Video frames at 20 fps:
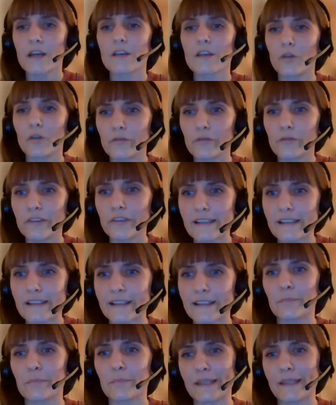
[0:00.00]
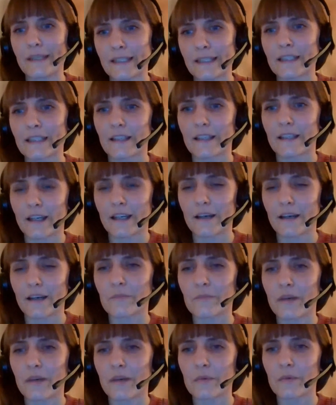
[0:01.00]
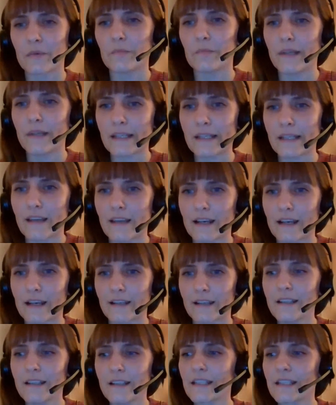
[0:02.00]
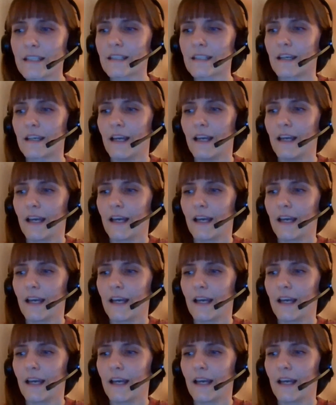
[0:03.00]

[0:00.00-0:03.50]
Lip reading: So obviously big challenge.